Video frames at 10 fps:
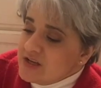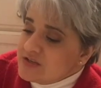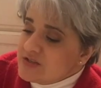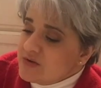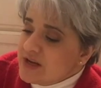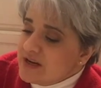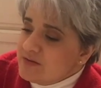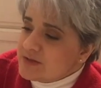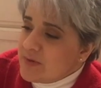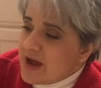So Yeti
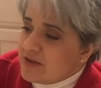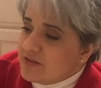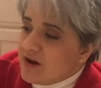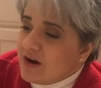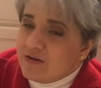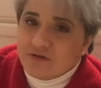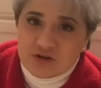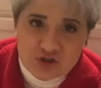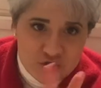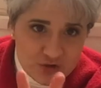was back there for
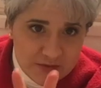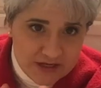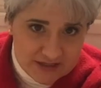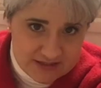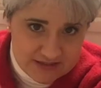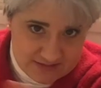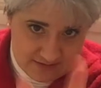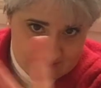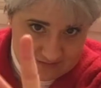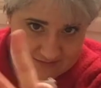2 minutes.
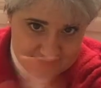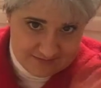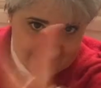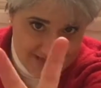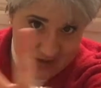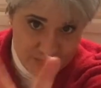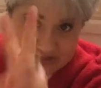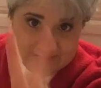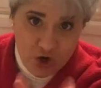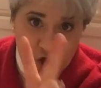That
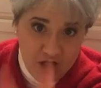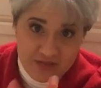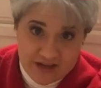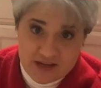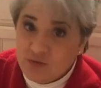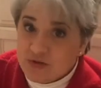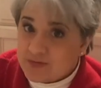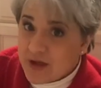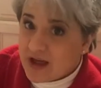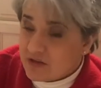was all that he was
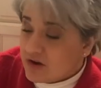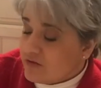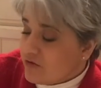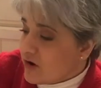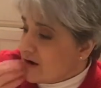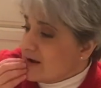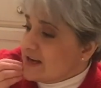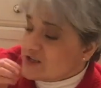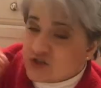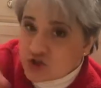back there for,
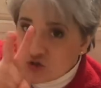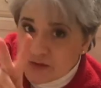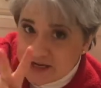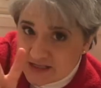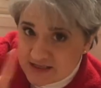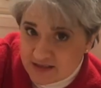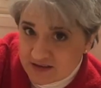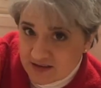just 2 minutes.